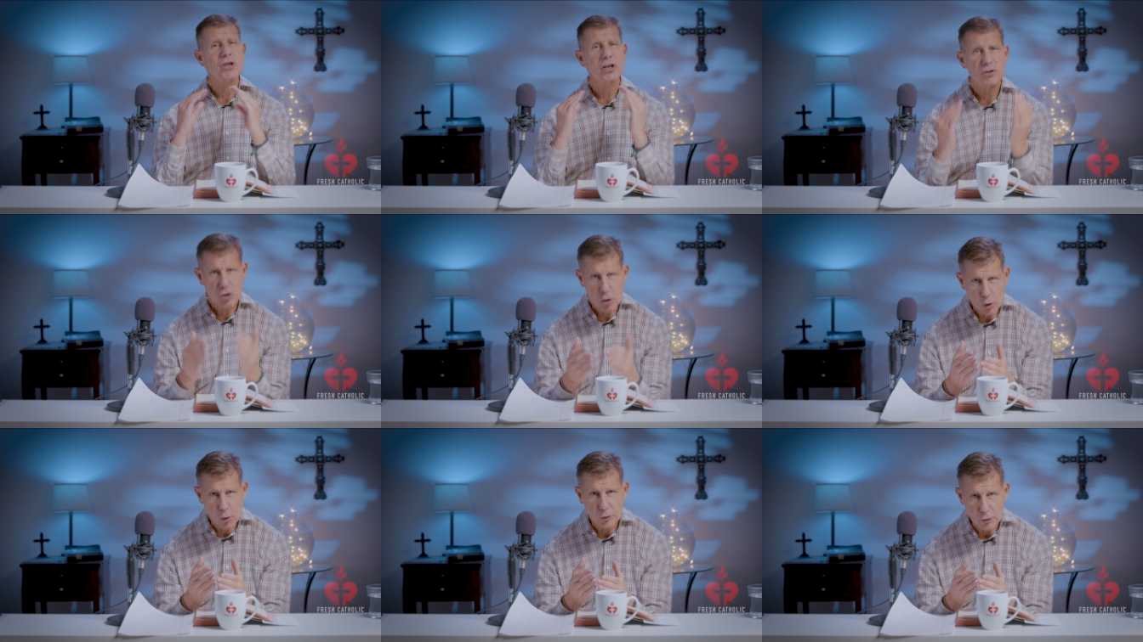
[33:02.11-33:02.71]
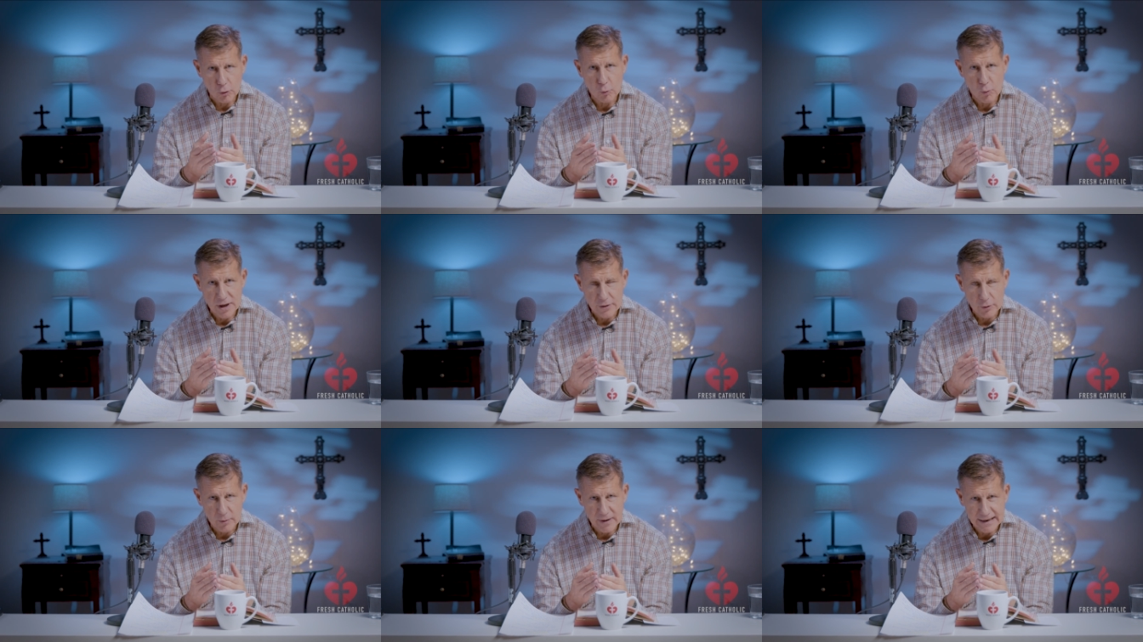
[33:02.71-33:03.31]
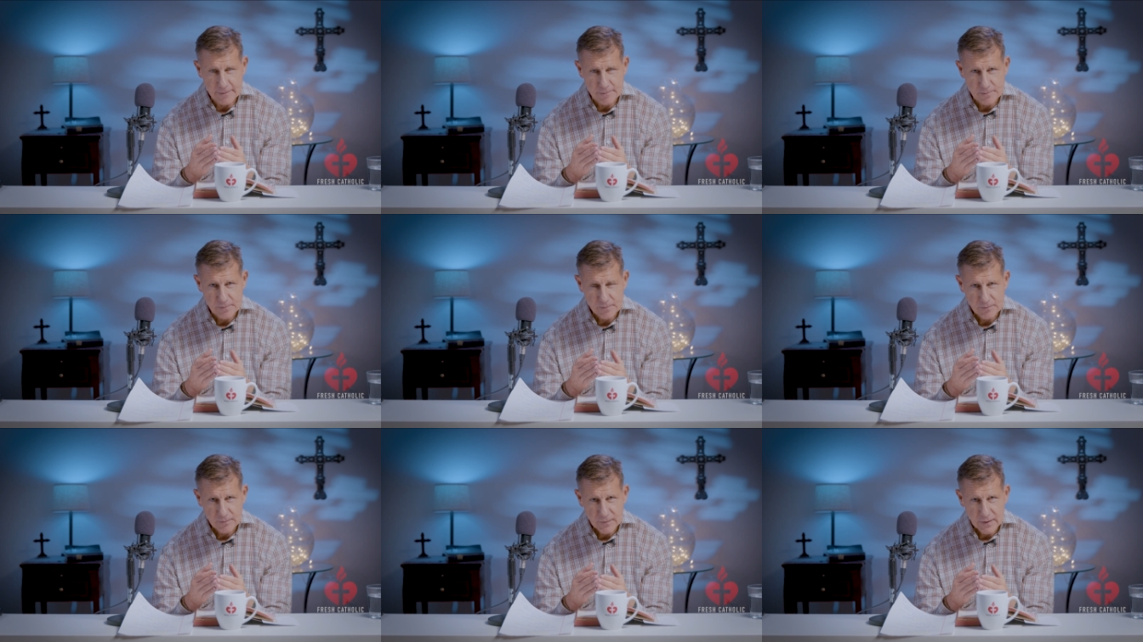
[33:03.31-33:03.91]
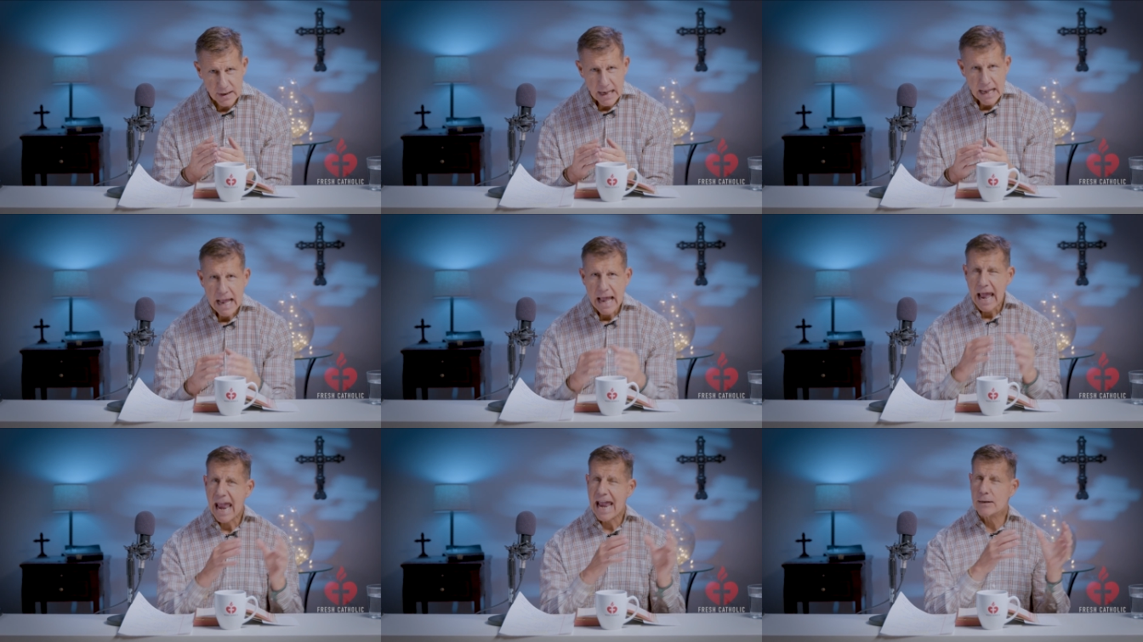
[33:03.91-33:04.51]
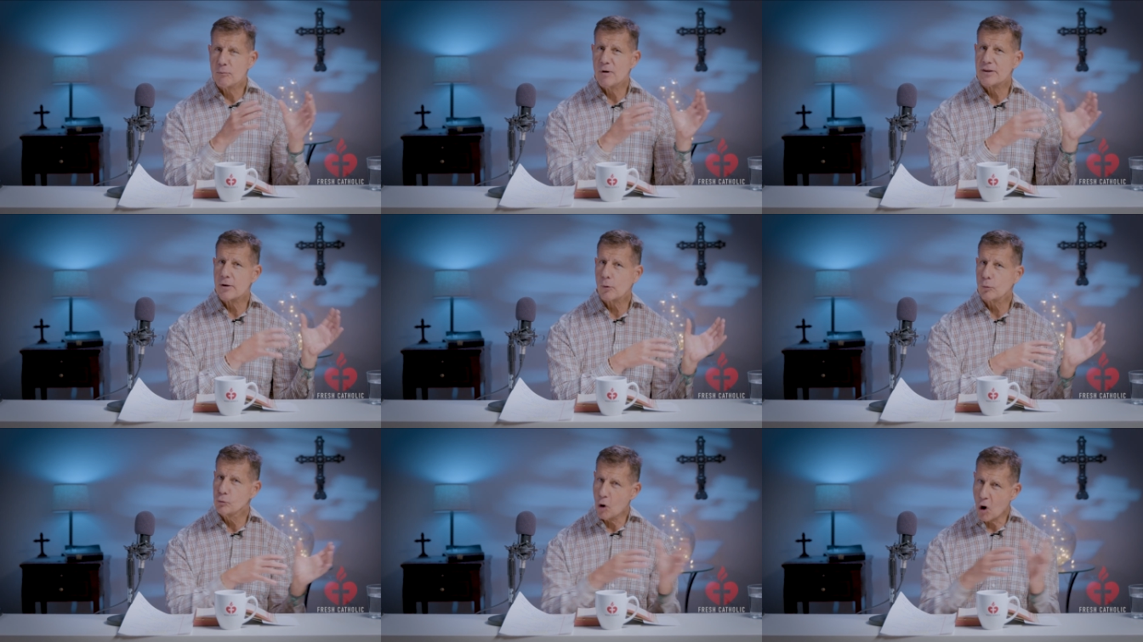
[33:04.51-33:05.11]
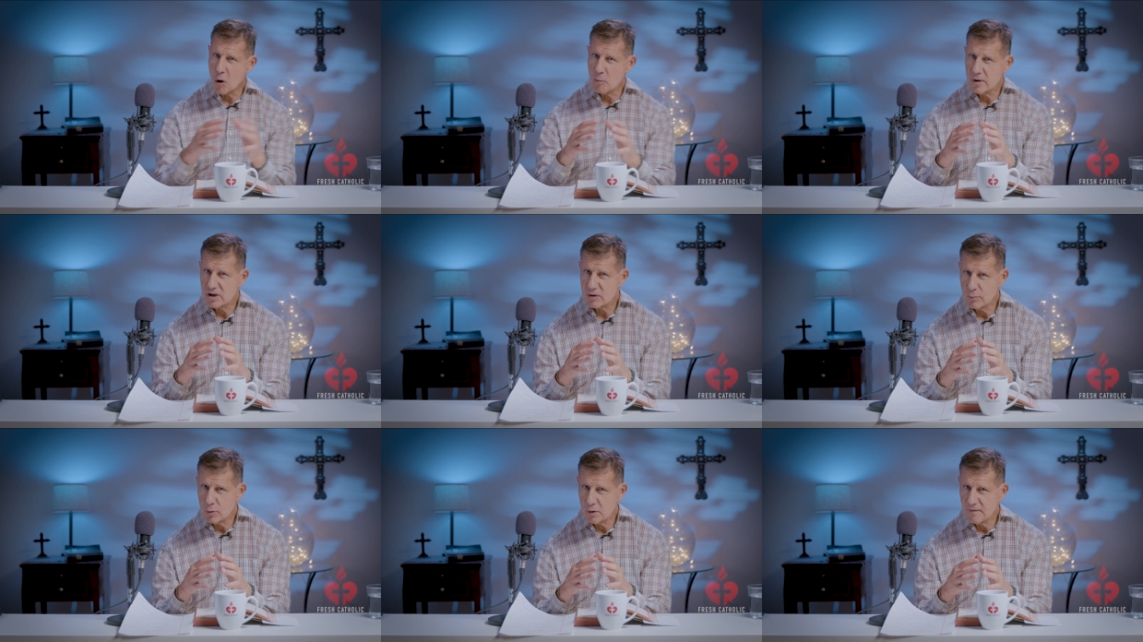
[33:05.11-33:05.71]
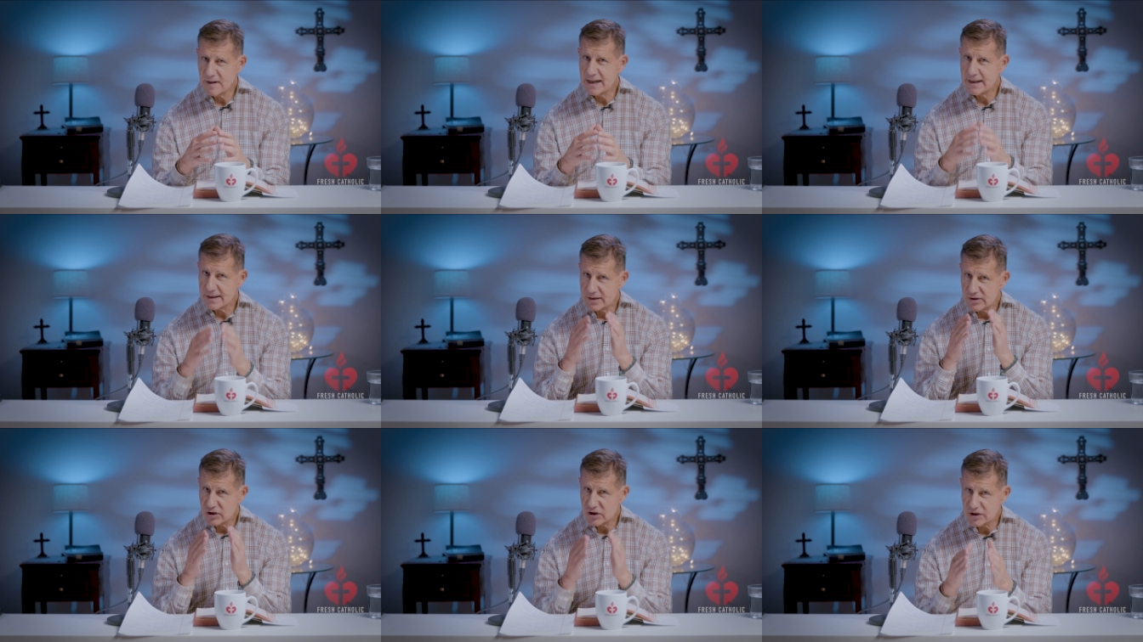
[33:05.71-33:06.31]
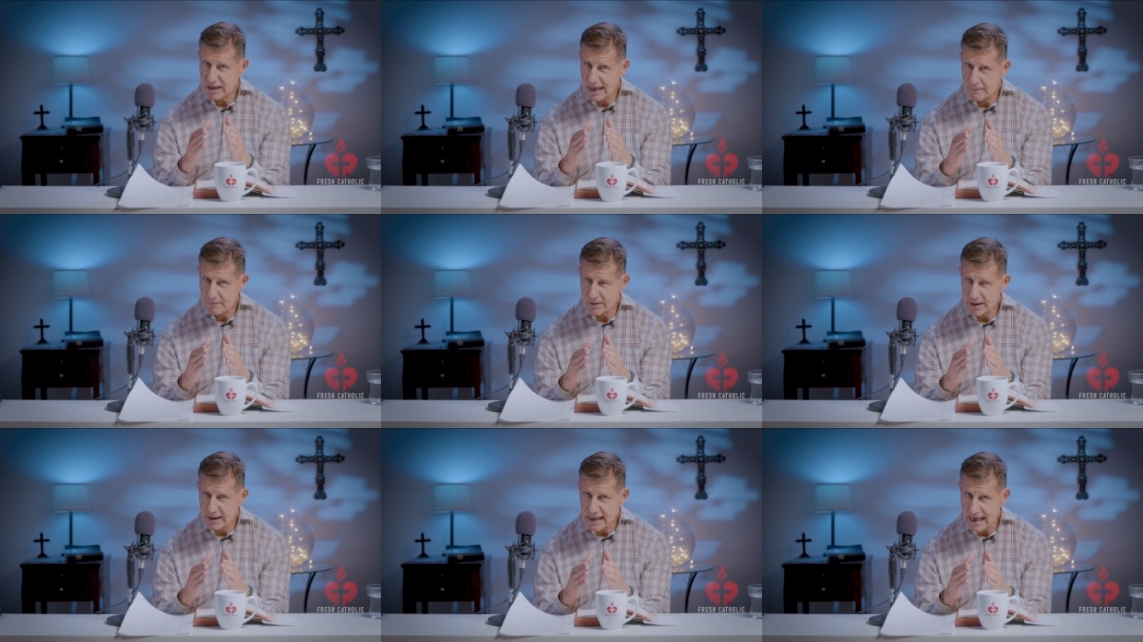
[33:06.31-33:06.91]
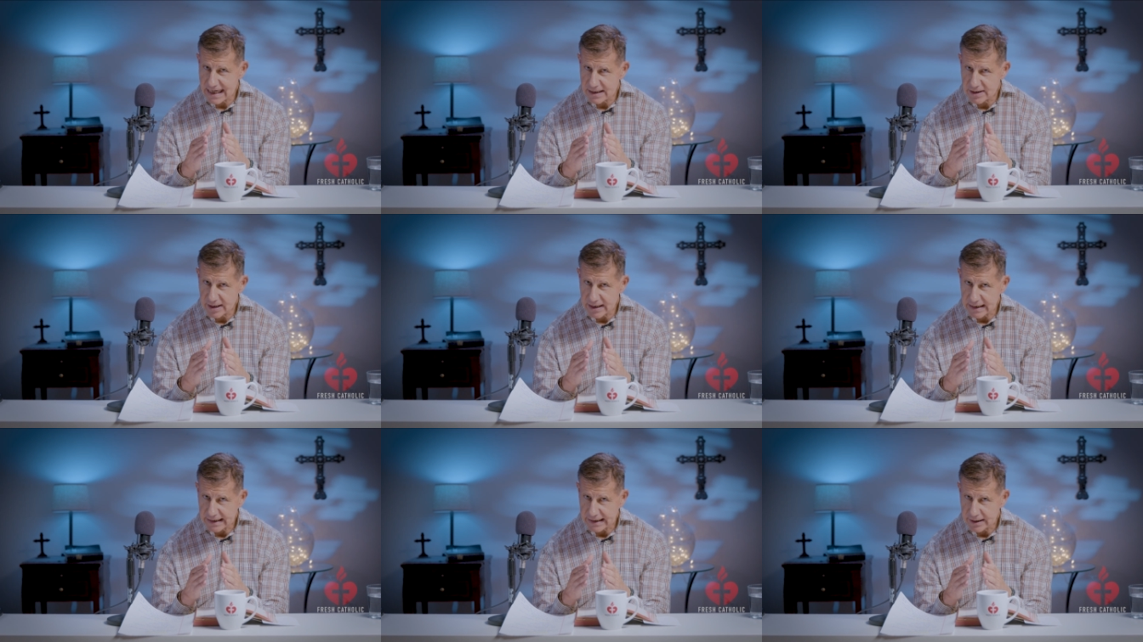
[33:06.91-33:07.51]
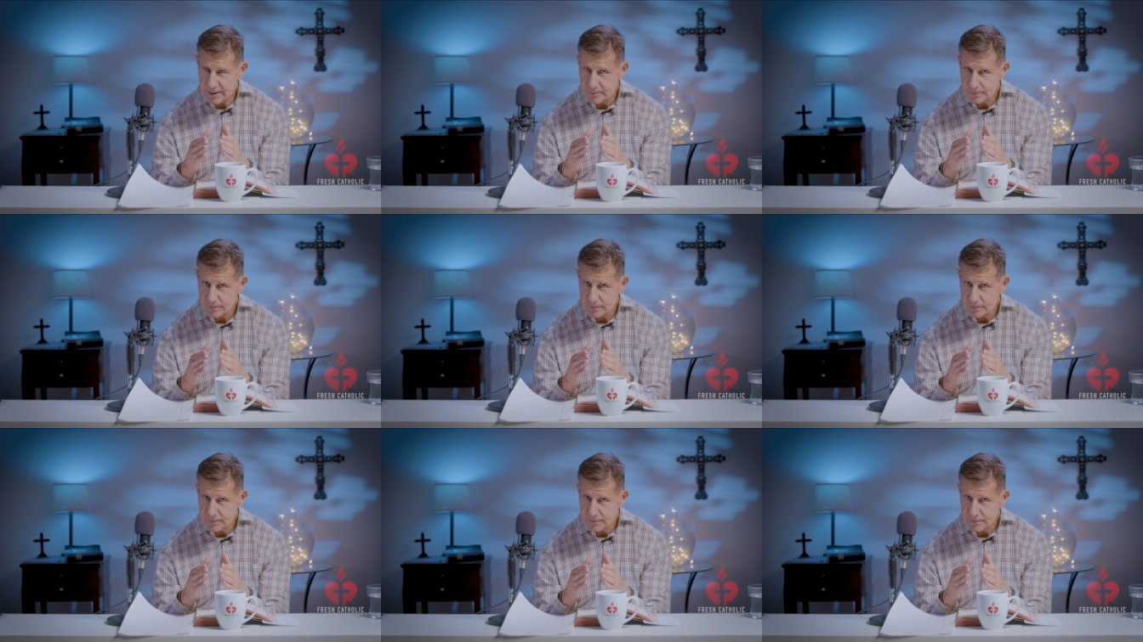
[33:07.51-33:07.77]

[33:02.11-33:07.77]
a total withering. And when the Romans move in 70 A.D.,